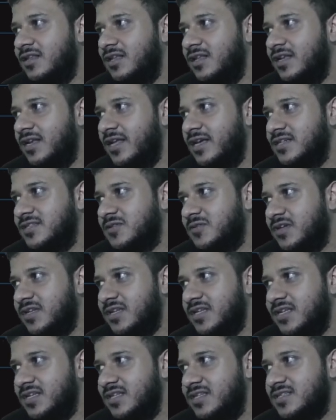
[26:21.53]
The next
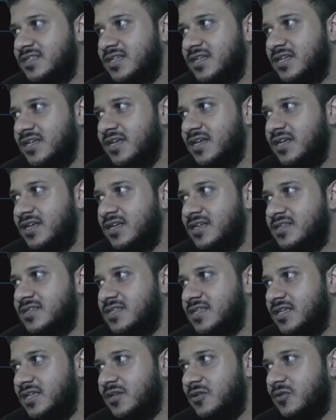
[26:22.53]
one is
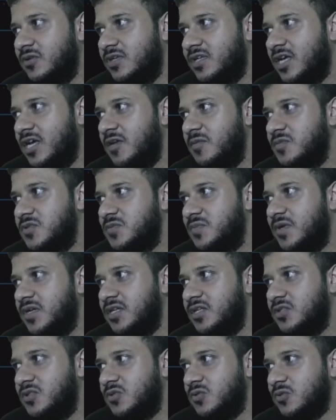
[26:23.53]
0 times
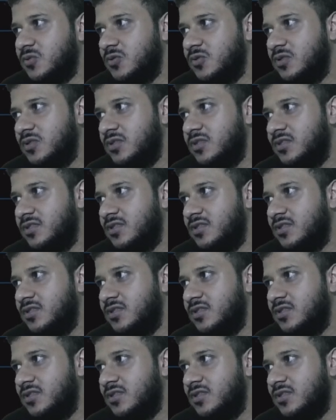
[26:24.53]
by 2.